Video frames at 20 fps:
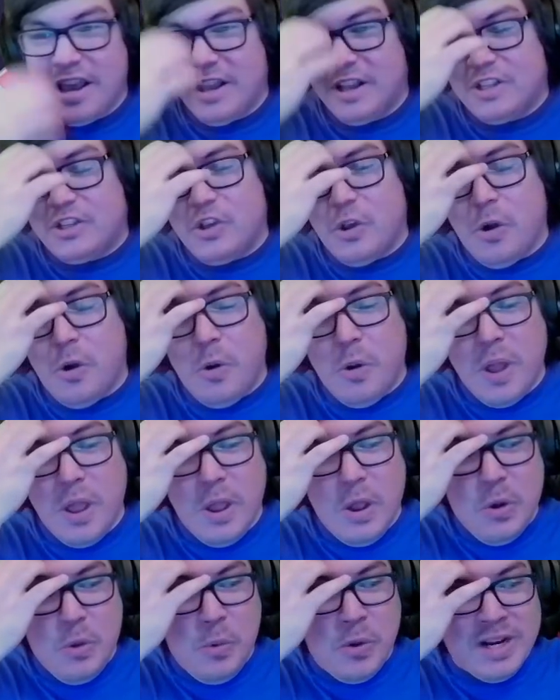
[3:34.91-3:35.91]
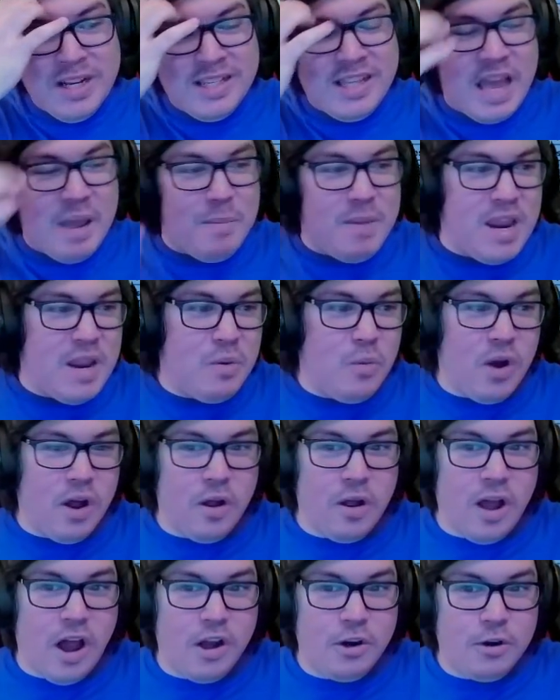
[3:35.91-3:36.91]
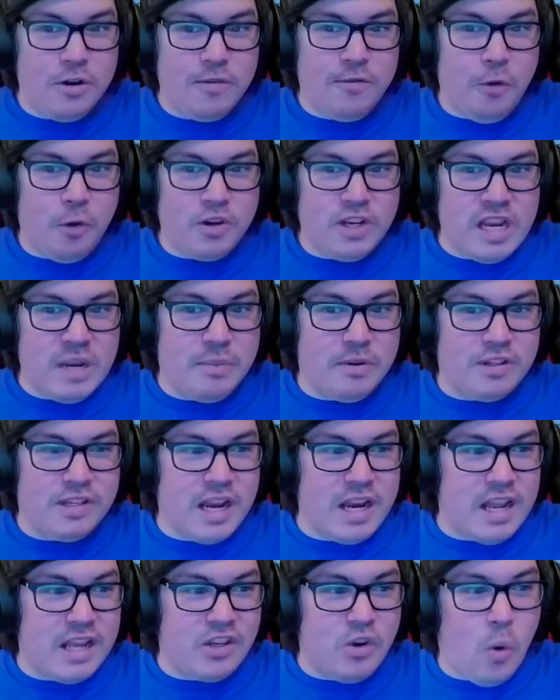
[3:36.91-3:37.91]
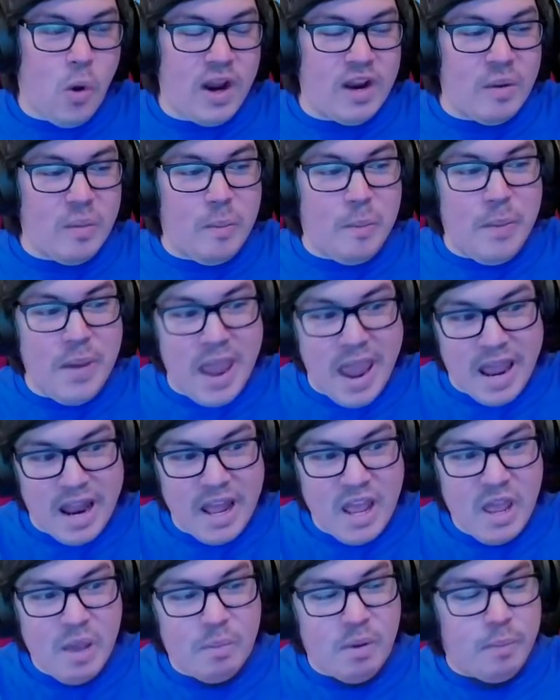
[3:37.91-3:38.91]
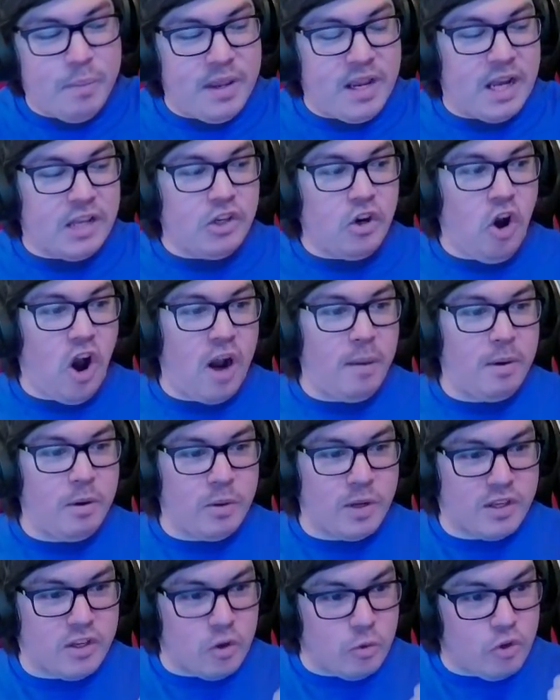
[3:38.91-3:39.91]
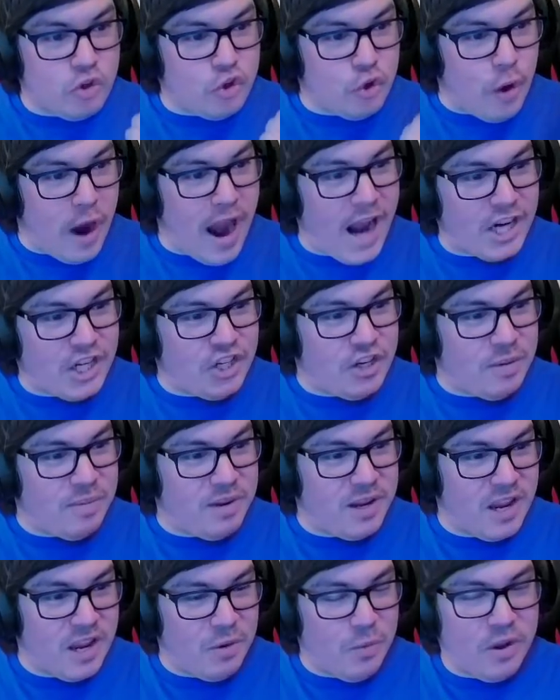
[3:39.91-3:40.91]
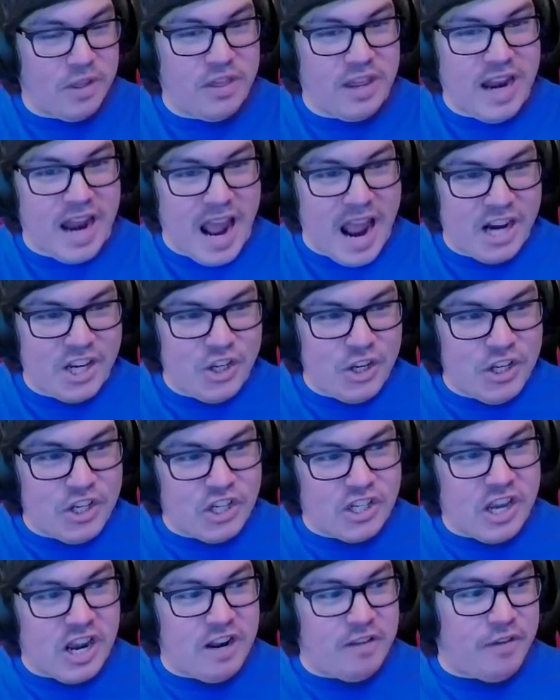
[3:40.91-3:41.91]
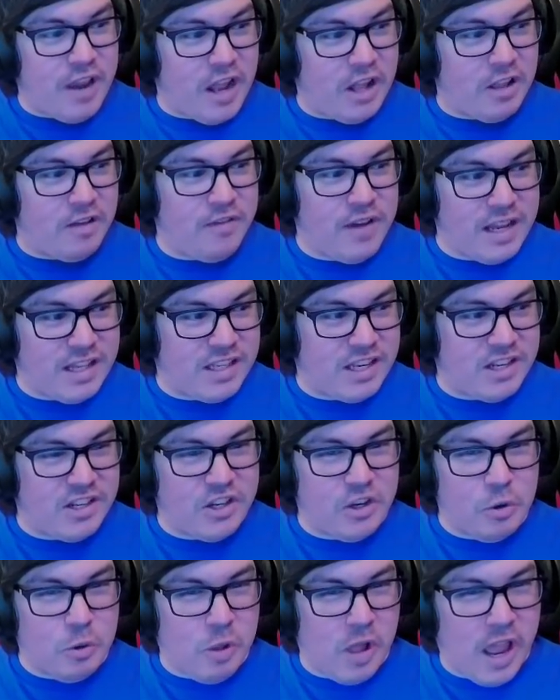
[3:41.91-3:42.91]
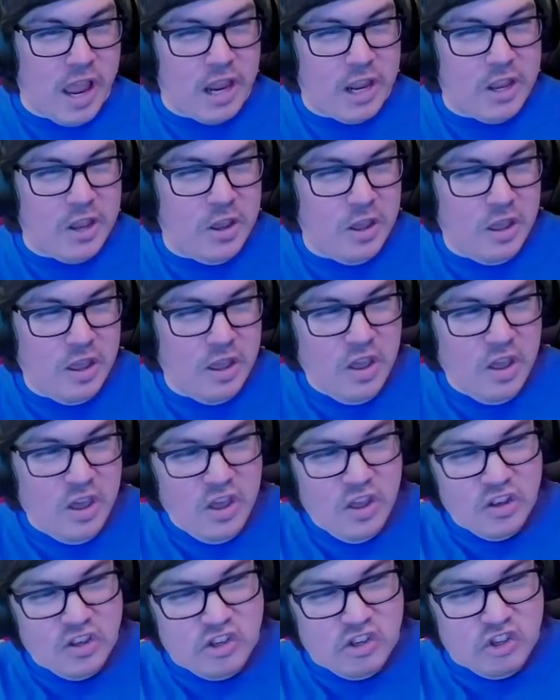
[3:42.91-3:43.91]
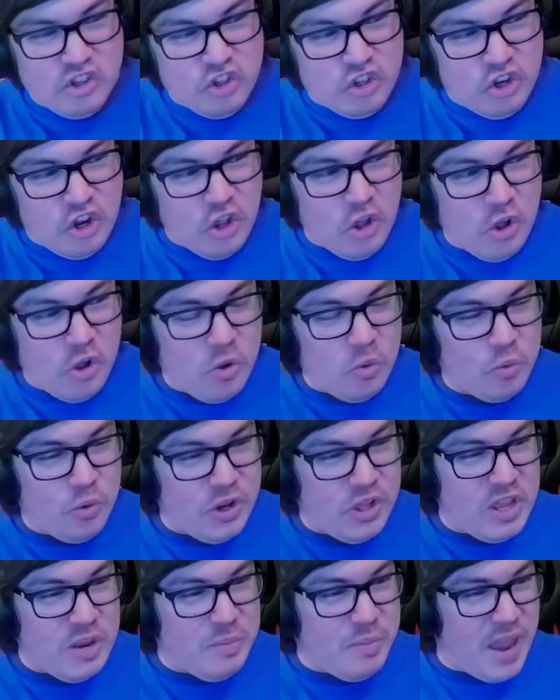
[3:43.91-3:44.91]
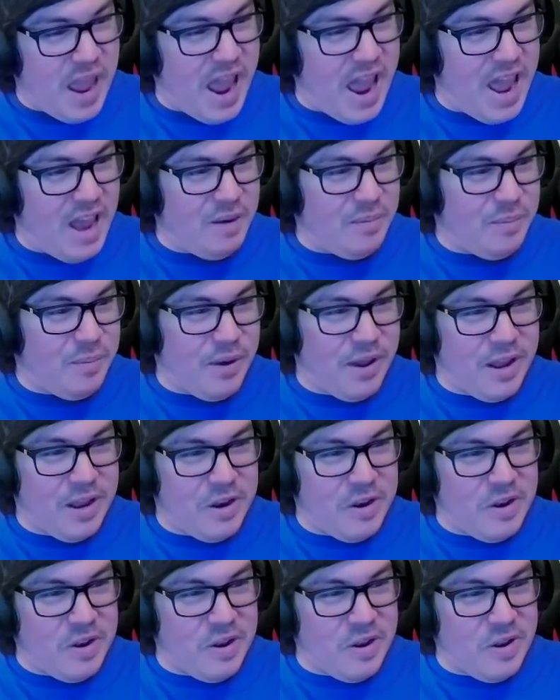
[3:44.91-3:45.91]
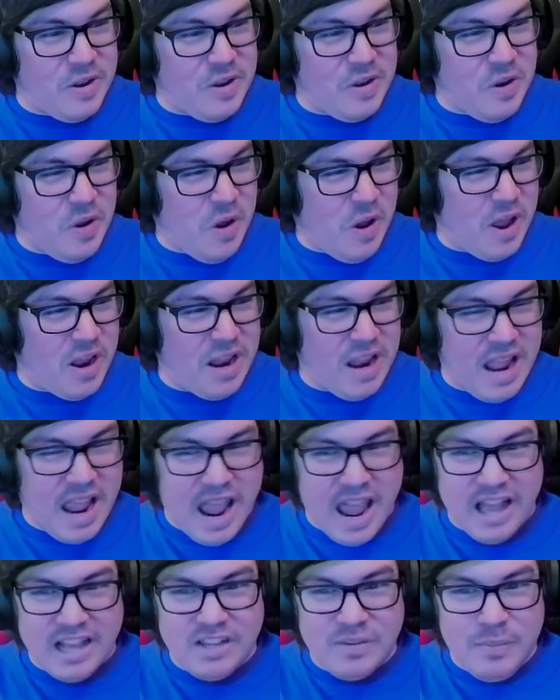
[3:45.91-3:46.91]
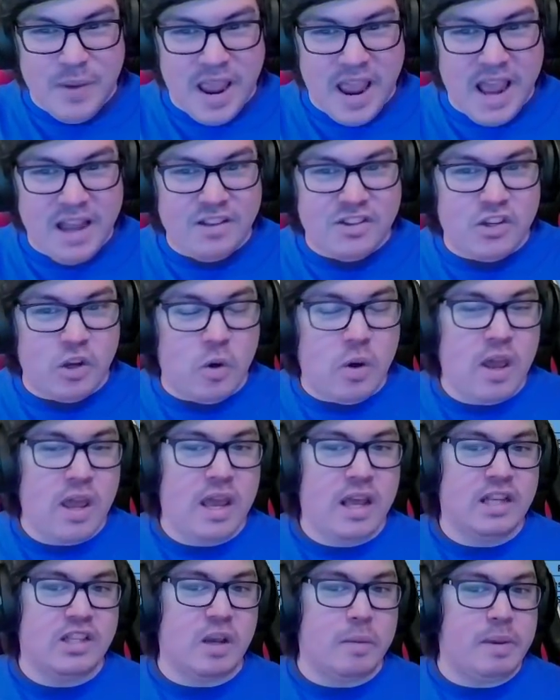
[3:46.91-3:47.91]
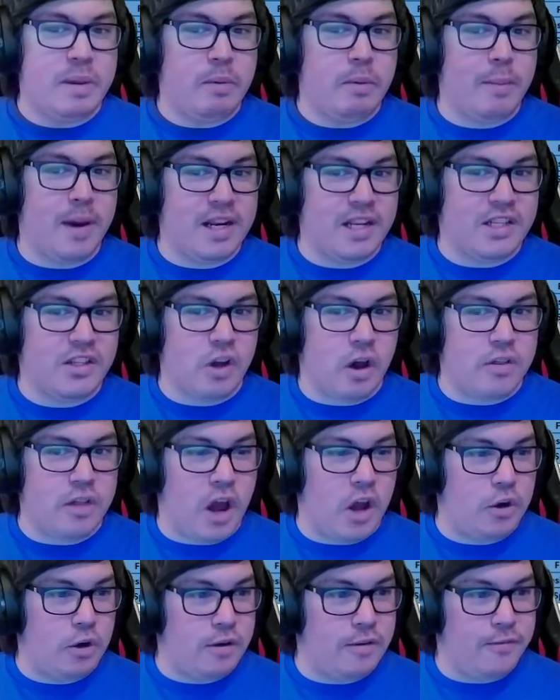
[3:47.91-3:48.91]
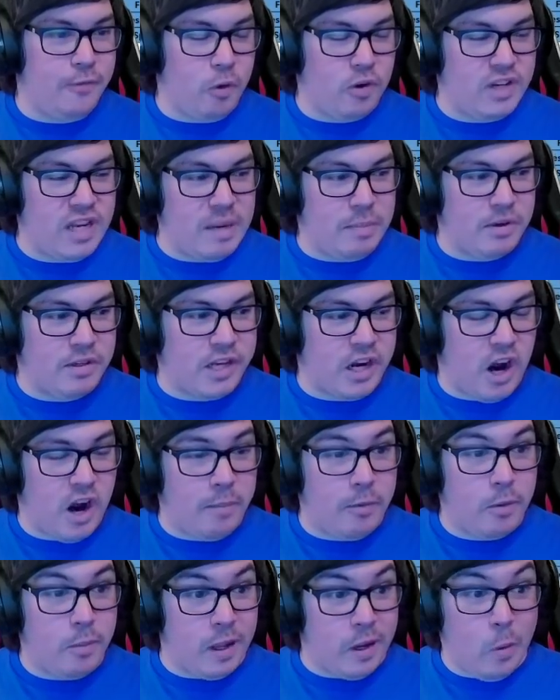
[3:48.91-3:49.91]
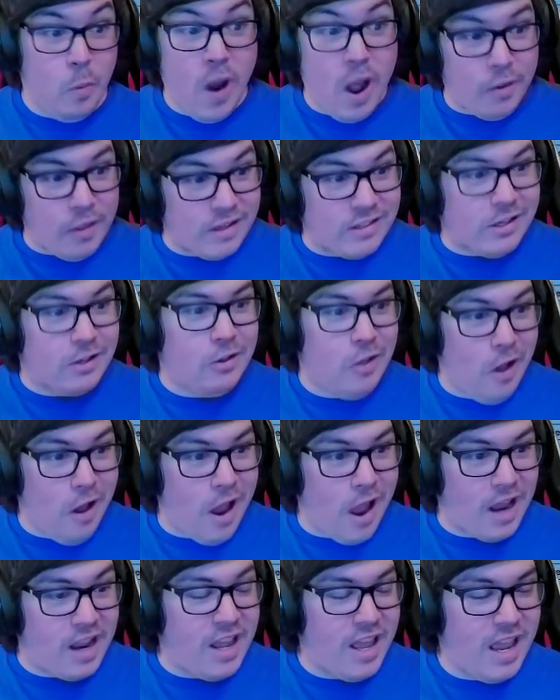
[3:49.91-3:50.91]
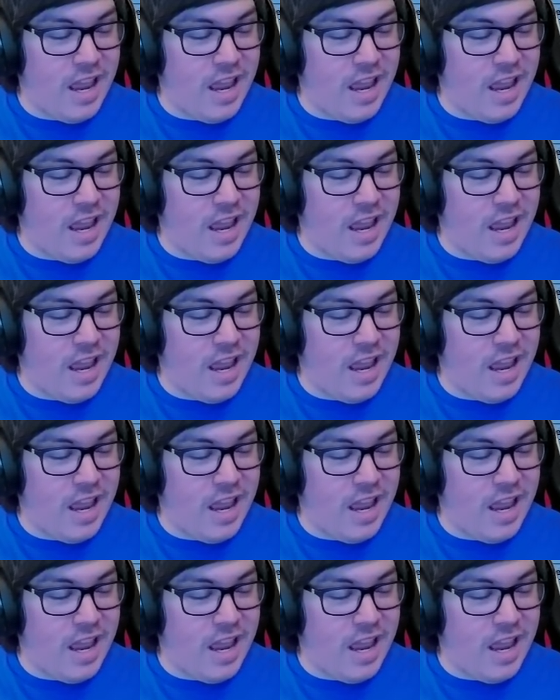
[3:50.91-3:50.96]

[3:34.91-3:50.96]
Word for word: So what does that mean? Well, 114% is quite a bit, but because her armor was so trash to begin with, it actually just kind of elevates it to like still really bad, but not as bad. So some people might have saw the 114% armor, i like, wow, that's a lot.